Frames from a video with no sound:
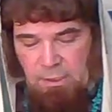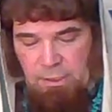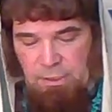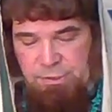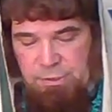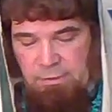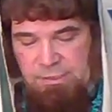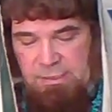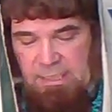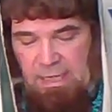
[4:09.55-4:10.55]
Yeshua
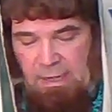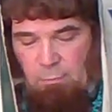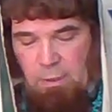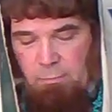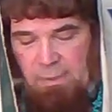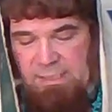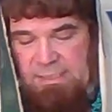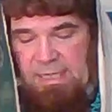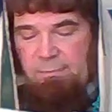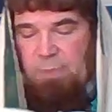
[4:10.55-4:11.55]
Shaddai will
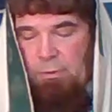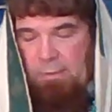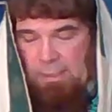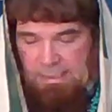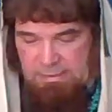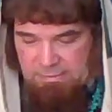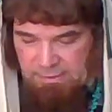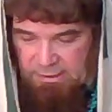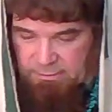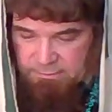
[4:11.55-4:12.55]
redeem you,
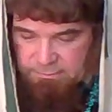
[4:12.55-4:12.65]
Israel.